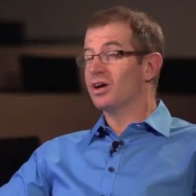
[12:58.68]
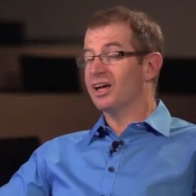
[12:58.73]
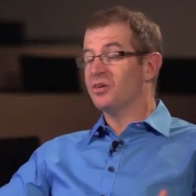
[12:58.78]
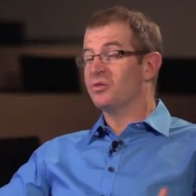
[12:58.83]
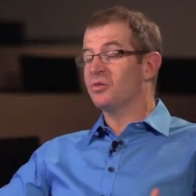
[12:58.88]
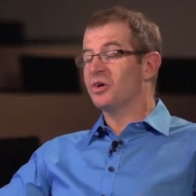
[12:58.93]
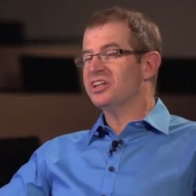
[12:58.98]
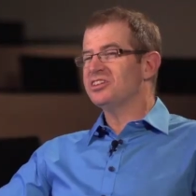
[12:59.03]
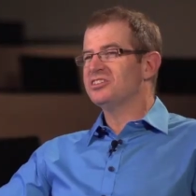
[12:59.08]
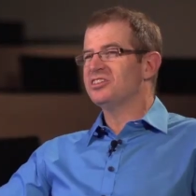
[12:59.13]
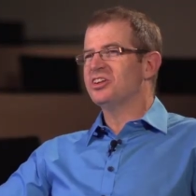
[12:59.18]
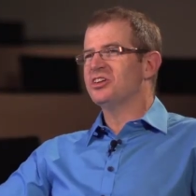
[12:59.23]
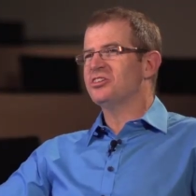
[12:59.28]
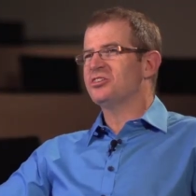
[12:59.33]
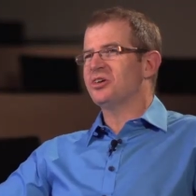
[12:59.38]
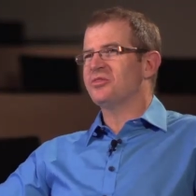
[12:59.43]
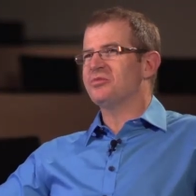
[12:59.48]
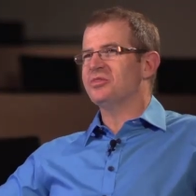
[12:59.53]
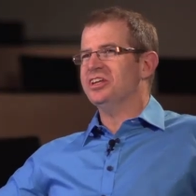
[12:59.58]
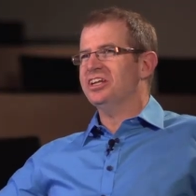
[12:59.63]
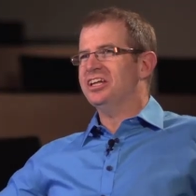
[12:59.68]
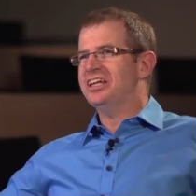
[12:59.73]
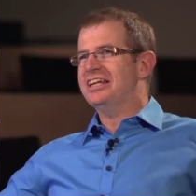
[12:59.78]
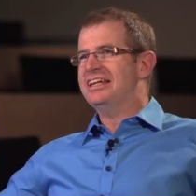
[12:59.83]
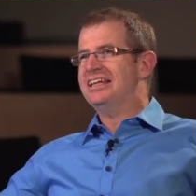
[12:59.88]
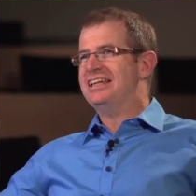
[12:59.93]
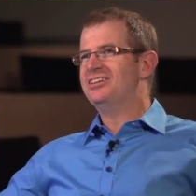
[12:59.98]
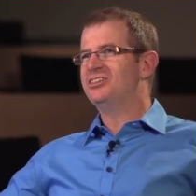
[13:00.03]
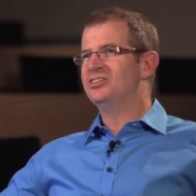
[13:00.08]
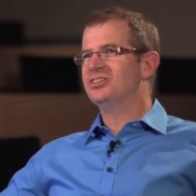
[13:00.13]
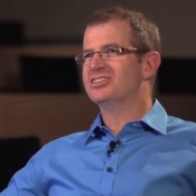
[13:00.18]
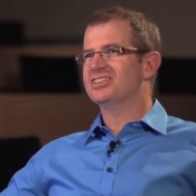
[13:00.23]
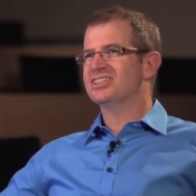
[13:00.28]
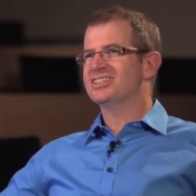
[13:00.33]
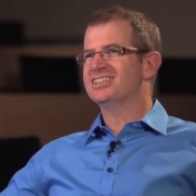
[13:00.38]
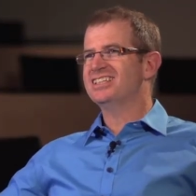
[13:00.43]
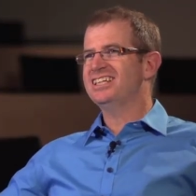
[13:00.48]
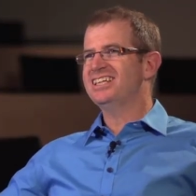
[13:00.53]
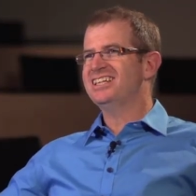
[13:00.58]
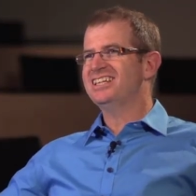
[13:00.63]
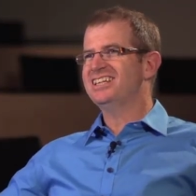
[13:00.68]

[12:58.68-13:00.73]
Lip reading: And what does an entrepreneur need to succeed?